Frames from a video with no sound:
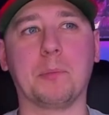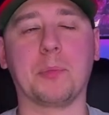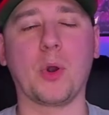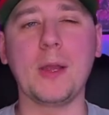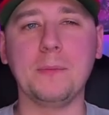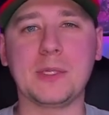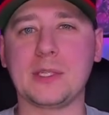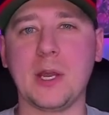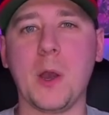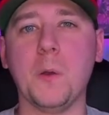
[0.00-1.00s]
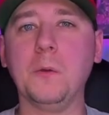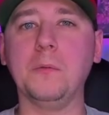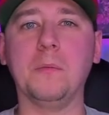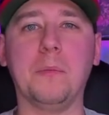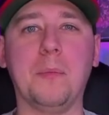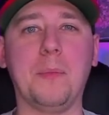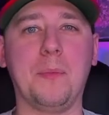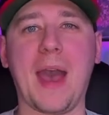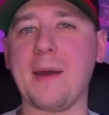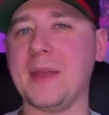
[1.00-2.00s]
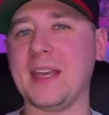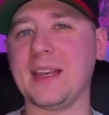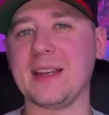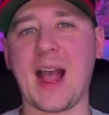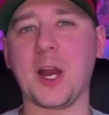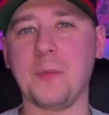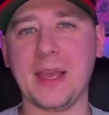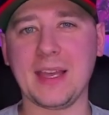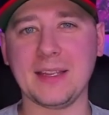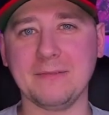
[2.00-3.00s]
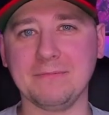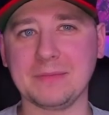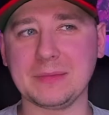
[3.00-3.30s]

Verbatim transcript: brimstone Batman Iron Man